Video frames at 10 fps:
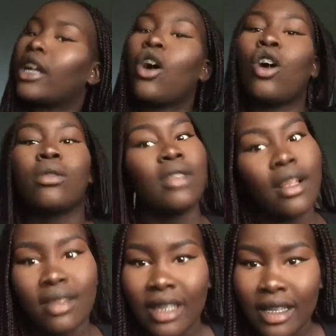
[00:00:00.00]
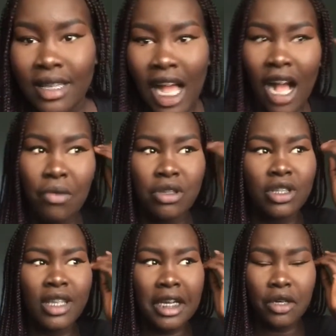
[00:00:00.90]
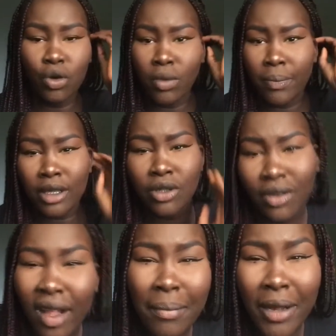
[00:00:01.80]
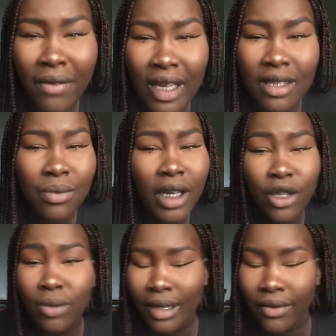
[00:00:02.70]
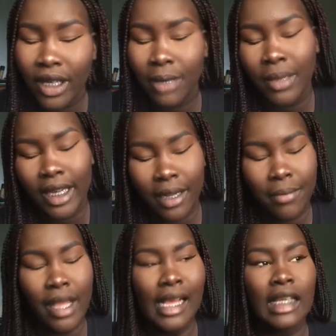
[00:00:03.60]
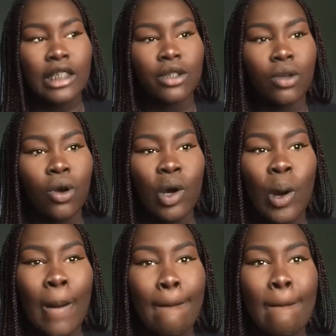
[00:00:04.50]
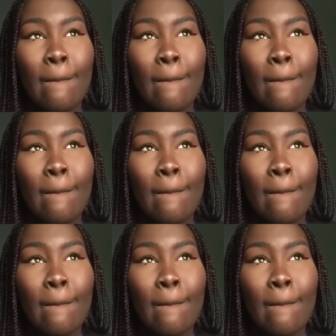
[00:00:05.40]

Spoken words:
call it, nothing like that. I would just take a normal picture of like my face when I do my fucking makeup. So